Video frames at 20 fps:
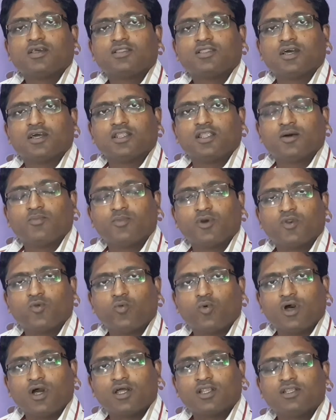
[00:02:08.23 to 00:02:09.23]
The number
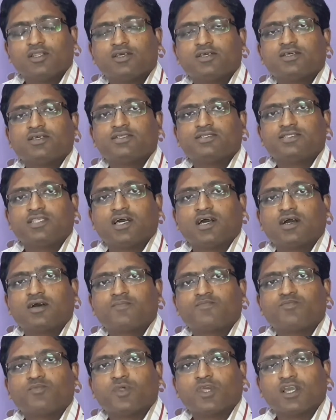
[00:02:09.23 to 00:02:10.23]
1 is
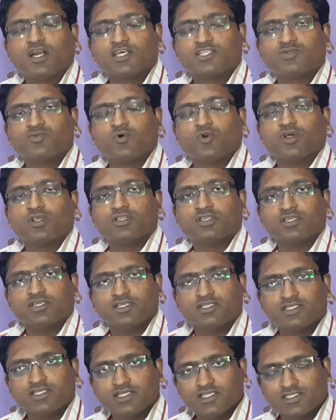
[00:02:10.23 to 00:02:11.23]
the
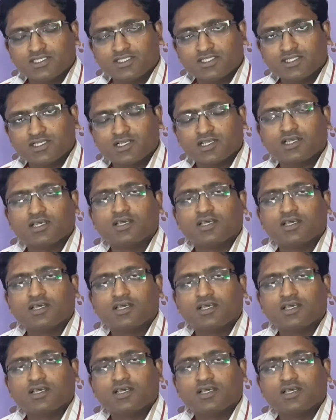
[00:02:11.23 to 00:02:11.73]
megasporangiosis.